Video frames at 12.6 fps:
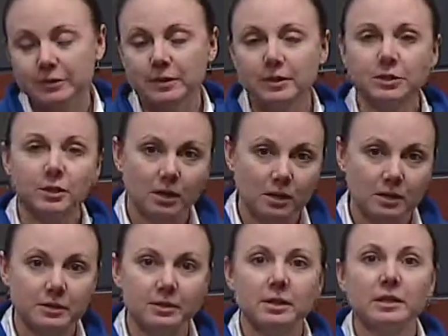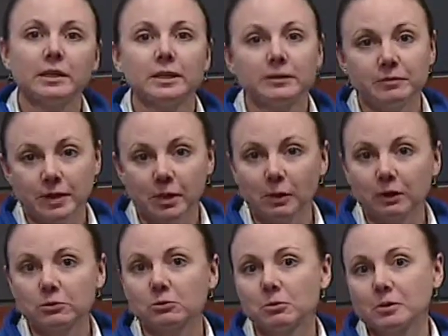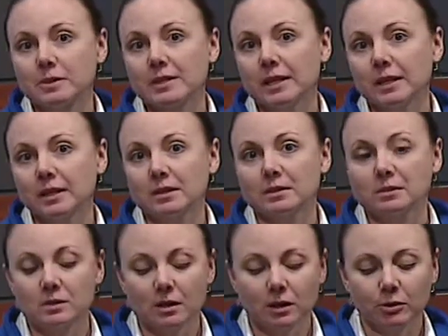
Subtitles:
the yard, if they go outdoors, and